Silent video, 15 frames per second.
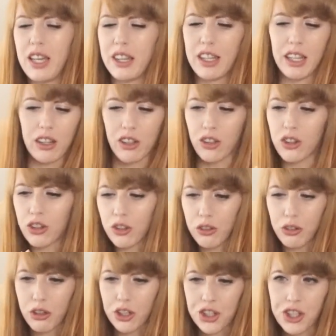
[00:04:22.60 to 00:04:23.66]
They looked
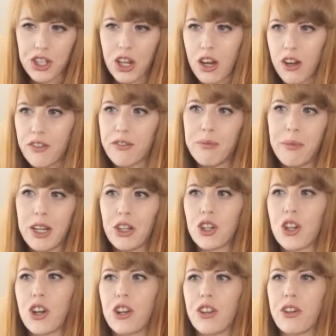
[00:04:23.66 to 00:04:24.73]
through our stuff, made
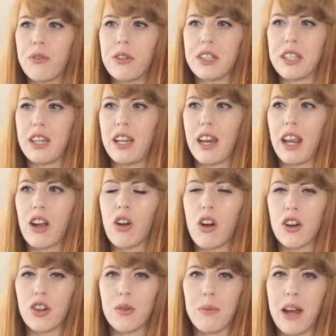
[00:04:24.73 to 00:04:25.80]
sure there wasn't any
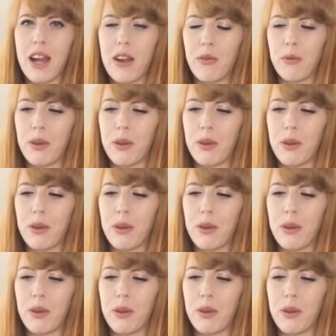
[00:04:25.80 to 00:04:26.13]
contraband.